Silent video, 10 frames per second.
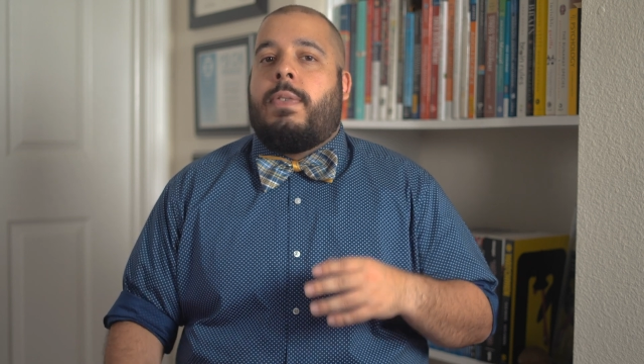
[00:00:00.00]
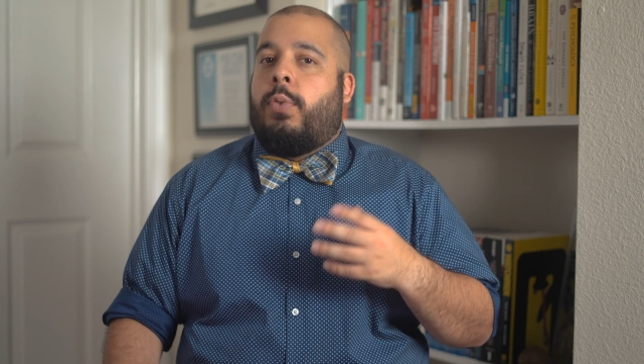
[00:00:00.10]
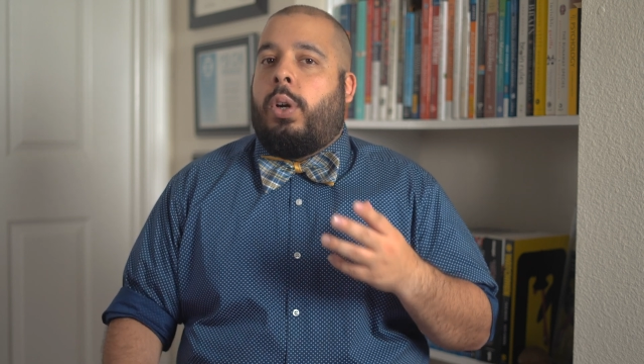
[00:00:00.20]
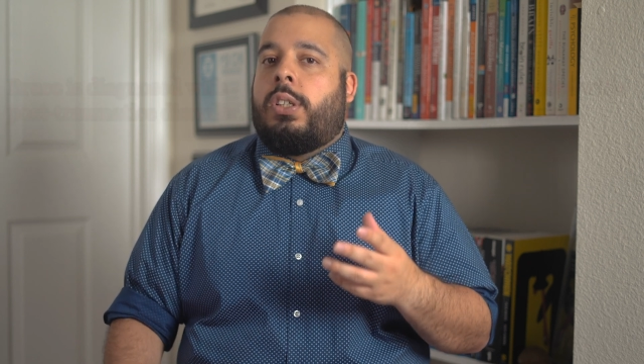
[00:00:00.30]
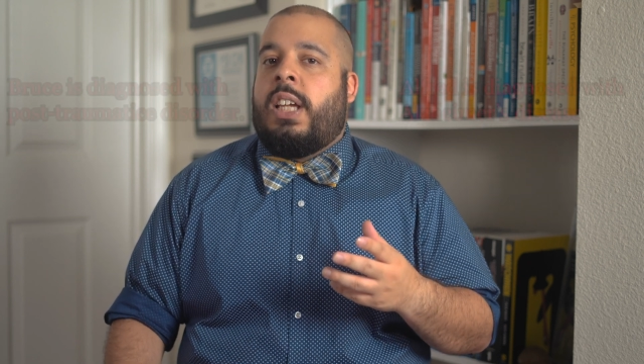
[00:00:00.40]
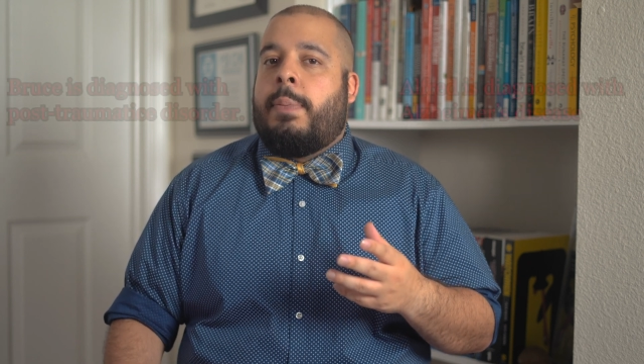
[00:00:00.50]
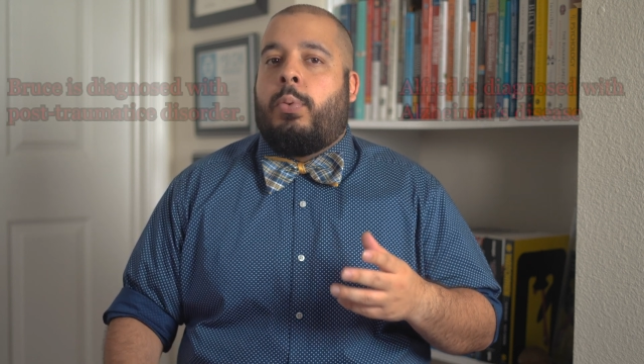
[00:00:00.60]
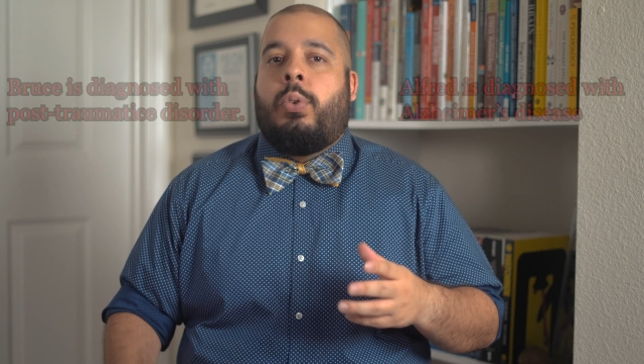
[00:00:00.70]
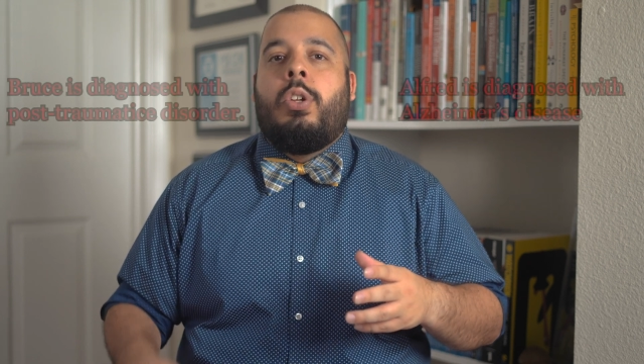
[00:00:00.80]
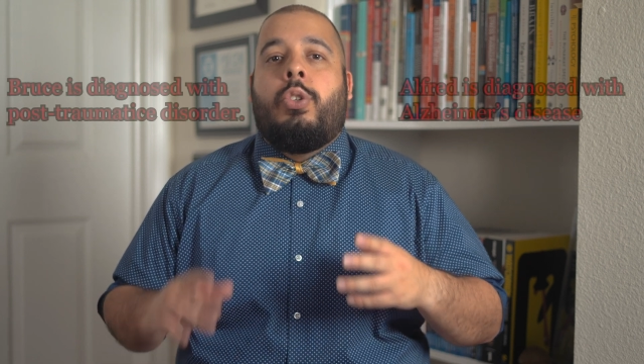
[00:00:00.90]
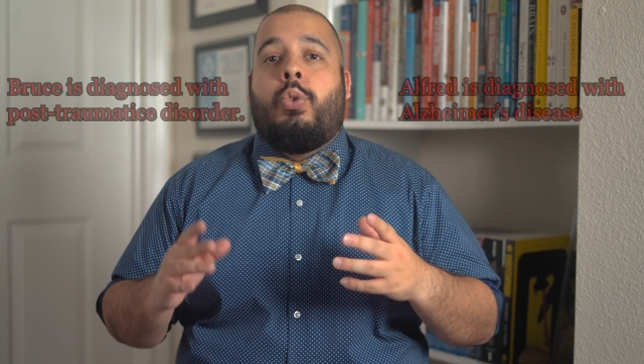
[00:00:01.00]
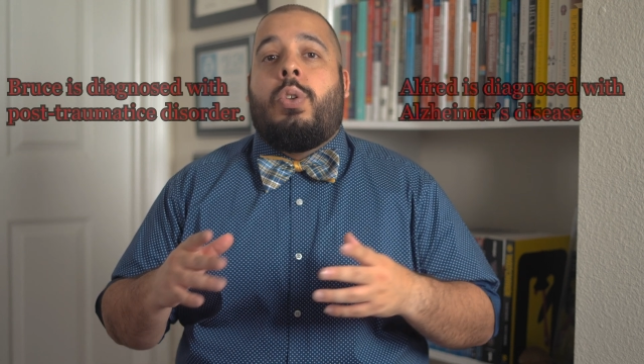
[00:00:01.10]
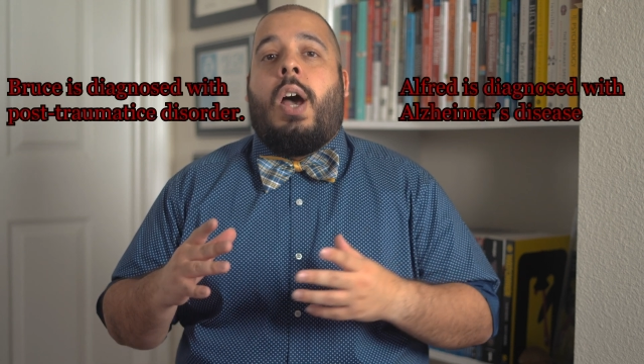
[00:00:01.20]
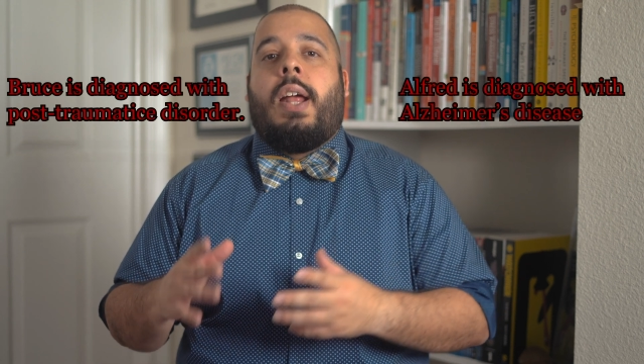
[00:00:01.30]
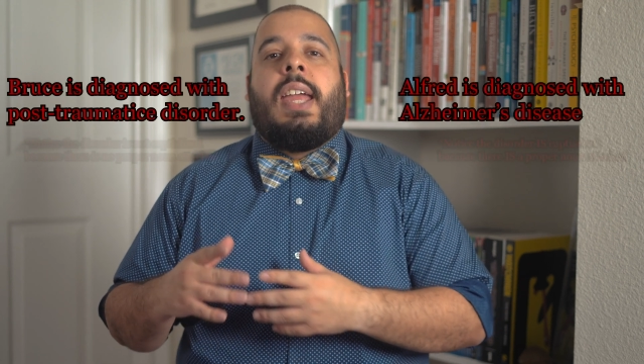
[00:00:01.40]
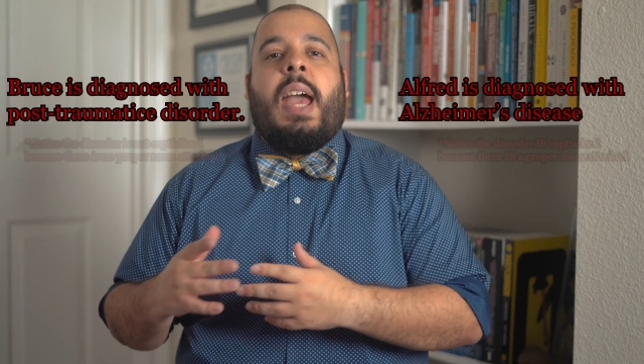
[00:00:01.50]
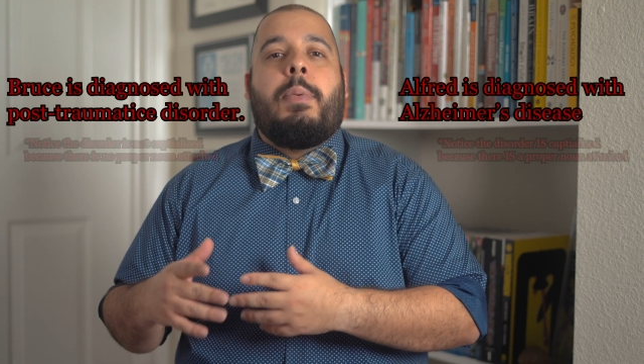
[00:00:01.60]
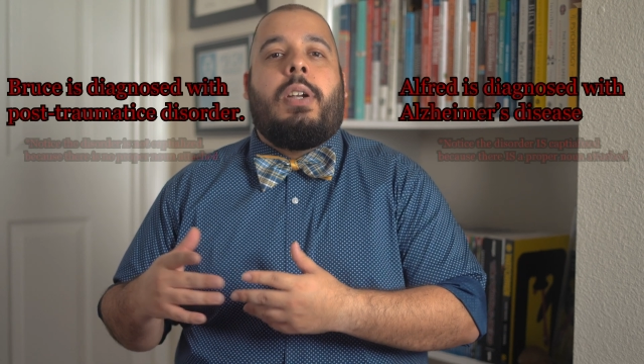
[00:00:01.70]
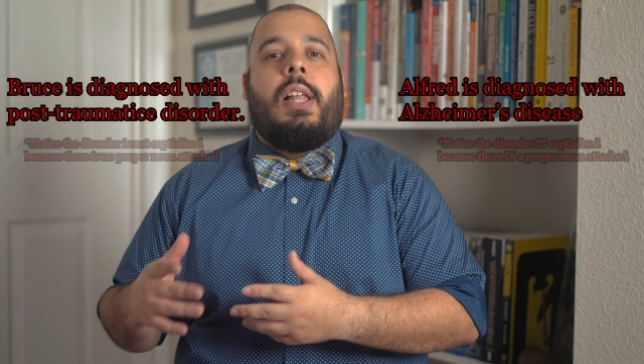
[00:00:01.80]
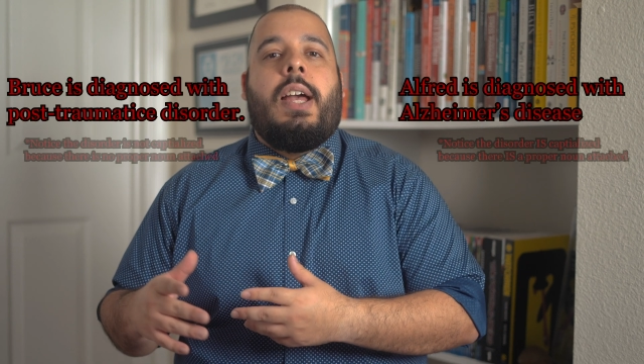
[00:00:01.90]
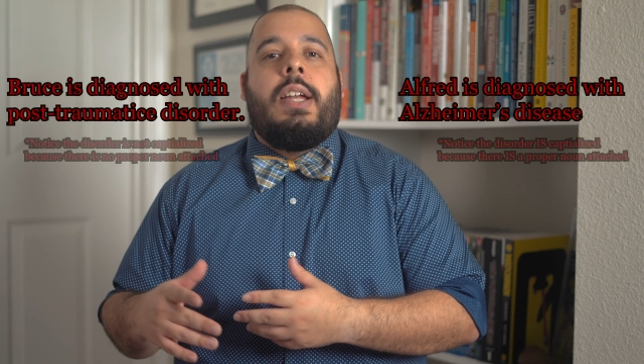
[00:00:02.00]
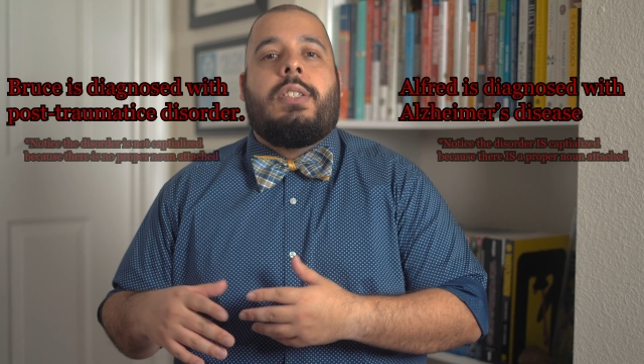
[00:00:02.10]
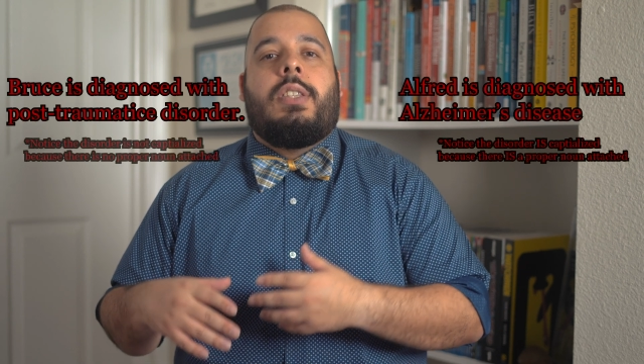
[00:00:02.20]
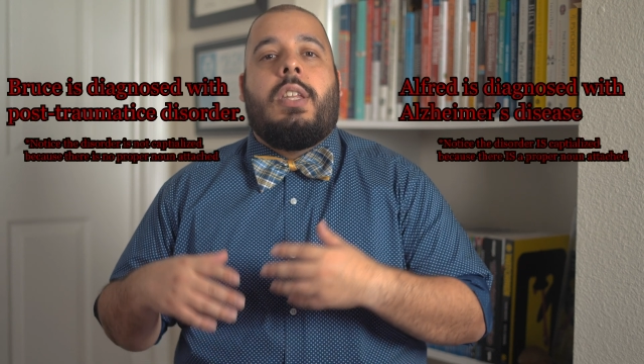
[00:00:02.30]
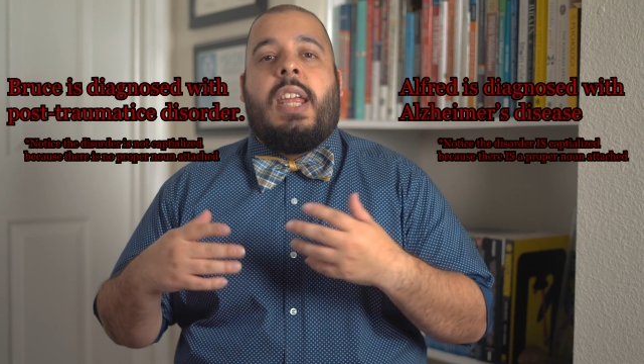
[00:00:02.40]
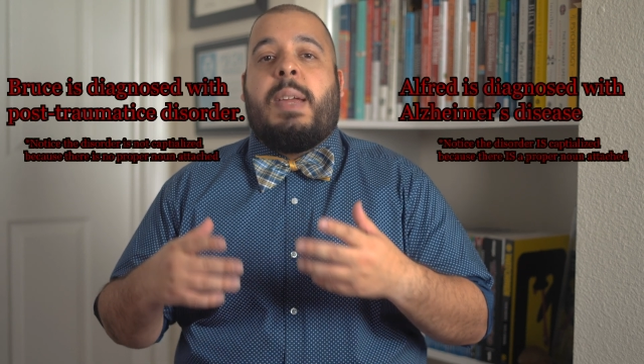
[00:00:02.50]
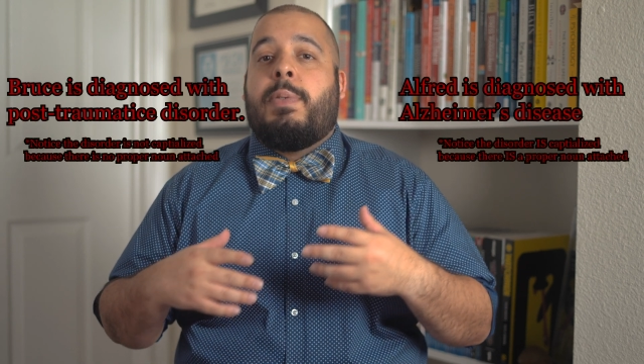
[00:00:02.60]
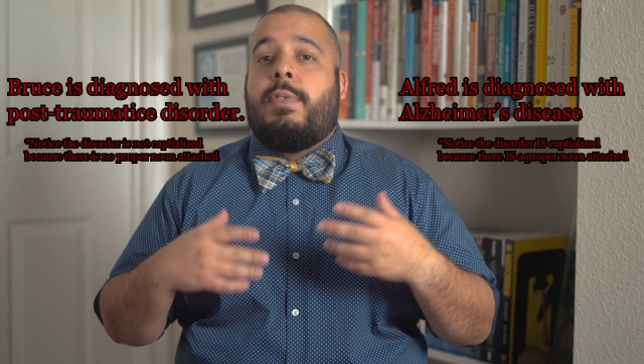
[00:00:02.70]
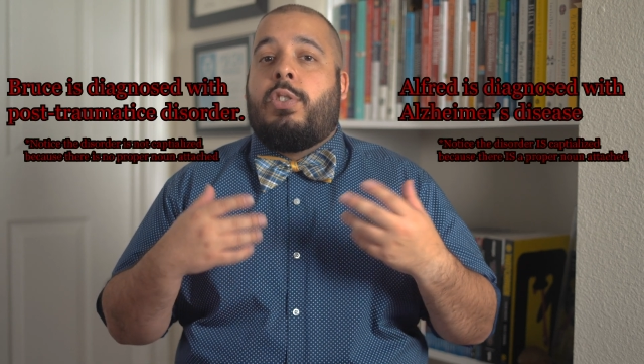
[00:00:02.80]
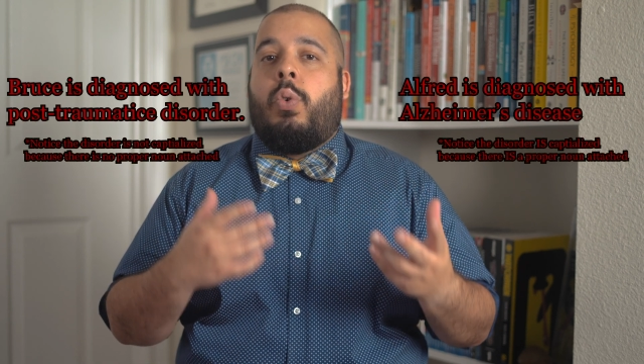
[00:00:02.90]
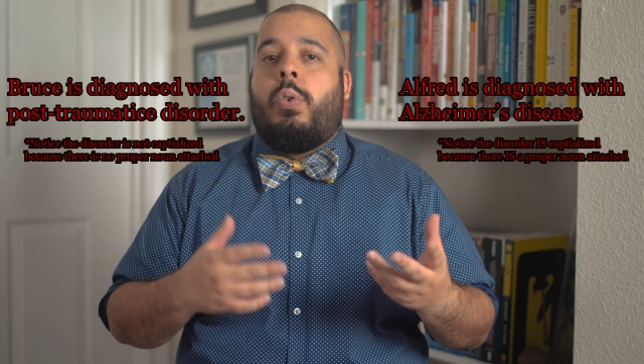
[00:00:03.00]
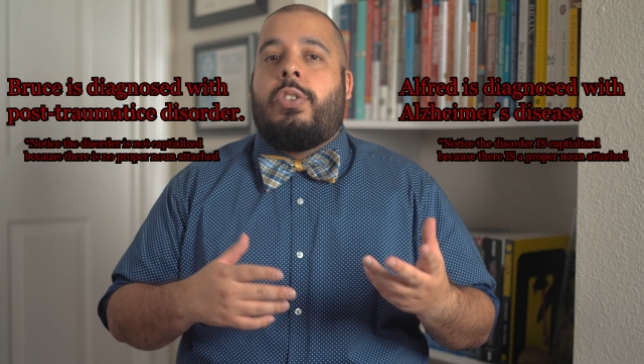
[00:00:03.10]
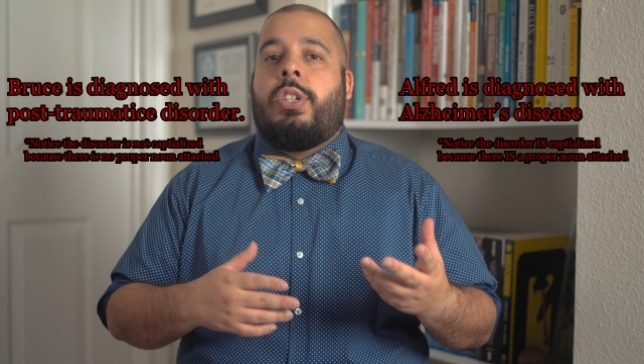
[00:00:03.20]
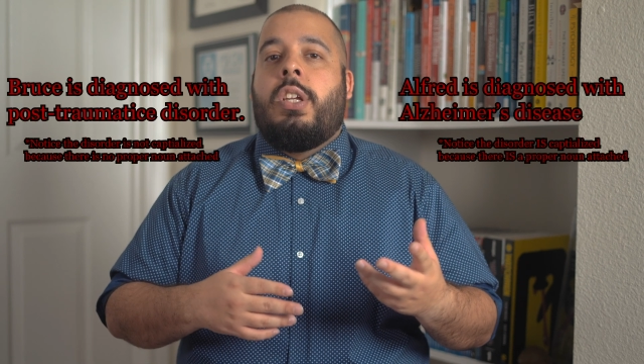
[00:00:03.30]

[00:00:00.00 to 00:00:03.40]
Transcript: For example, do not capitalize the names of disorders